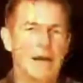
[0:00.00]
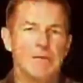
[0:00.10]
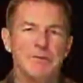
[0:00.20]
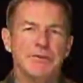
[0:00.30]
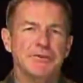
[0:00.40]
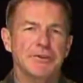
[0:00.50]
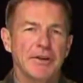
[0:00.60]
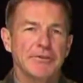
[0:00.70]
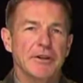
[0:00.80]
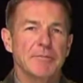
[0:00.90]
I would
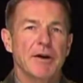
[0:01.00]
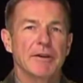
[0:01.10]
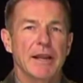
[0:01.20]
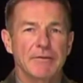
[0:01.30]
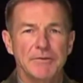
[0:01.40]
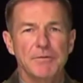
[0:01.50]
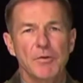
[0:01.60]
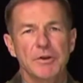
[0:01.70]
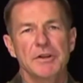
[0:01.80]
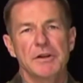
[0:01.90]
suggest that about every
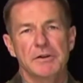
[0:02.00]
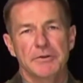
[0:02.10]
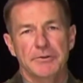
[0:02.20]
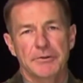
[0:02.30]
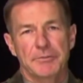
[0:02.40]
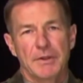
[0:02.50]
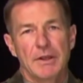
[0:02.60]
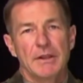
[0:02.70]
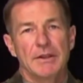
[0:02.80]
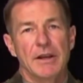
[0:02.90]
40 years,
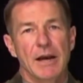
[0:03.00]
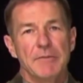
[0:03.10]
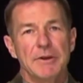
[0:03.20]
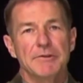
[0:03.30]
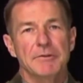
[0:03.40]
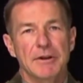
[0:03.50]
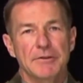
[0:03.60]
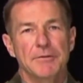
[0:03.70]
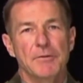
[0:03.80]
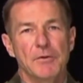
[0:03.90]
the Army
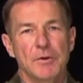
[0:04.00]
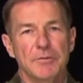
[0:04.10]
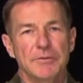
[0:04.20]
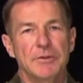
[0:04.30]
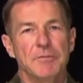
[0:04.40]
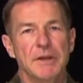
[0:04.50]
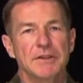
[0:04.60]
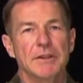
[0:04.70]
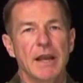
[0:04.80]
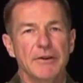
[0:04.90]
transforms to
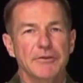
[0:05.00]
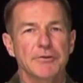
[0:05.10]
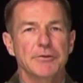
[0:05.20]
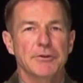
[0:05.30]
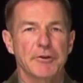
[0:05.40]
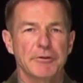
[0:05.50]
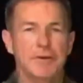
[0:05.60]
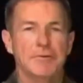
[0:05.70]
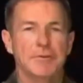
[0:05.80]
meet the national security